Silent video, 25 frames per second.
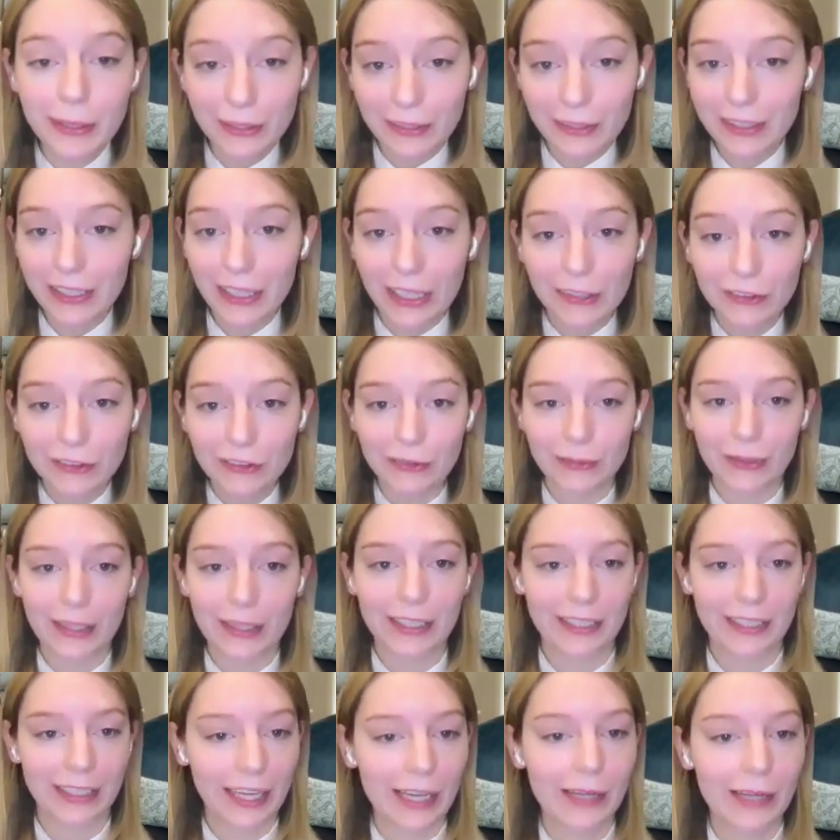look into
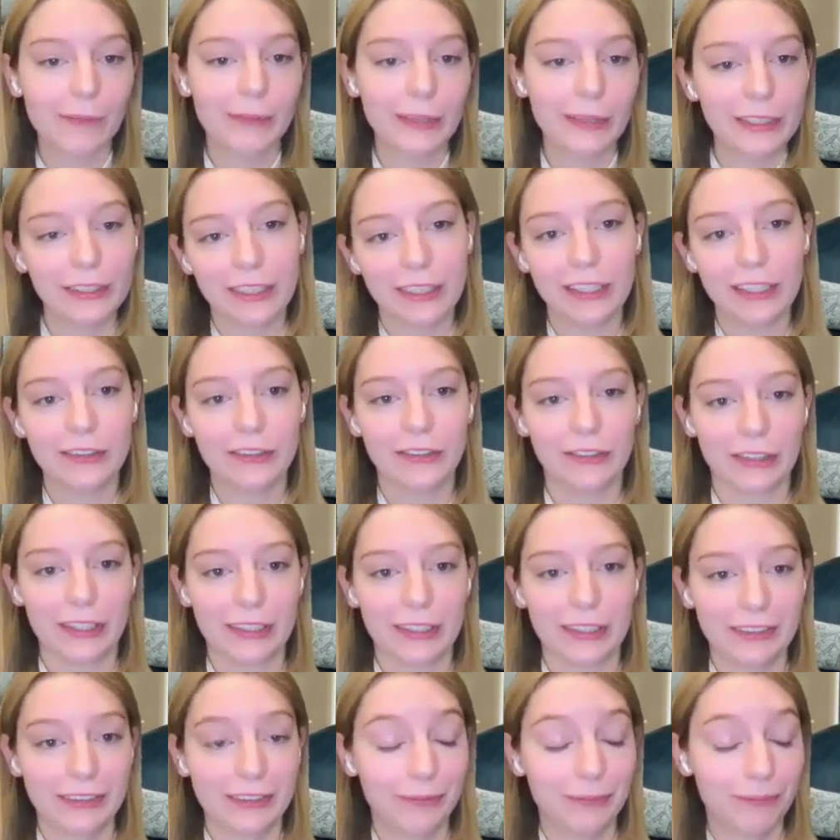it. It can be
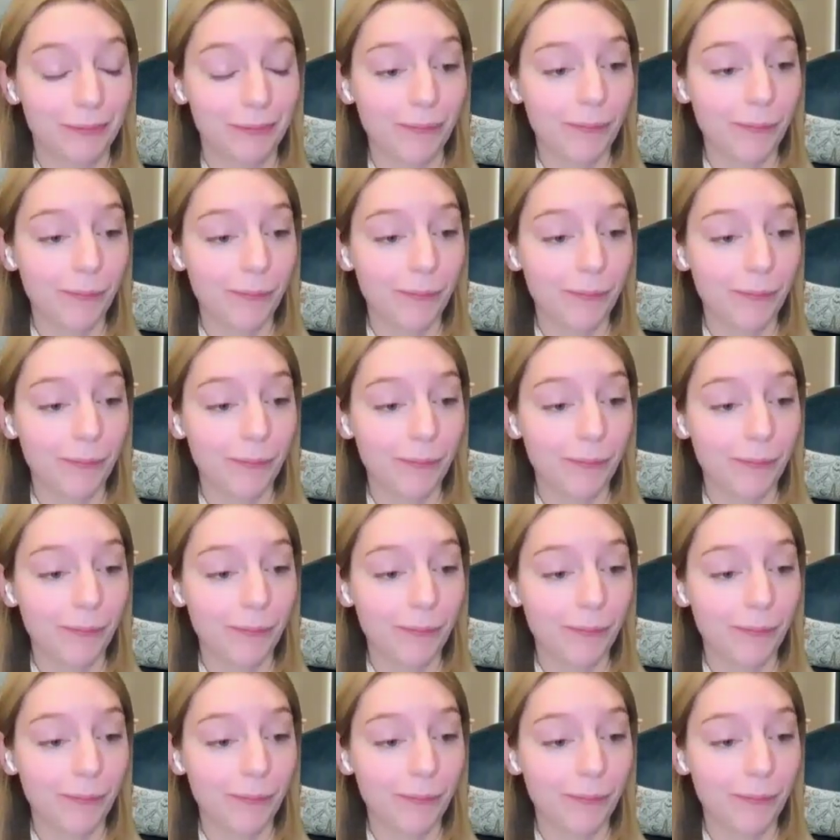dangerous.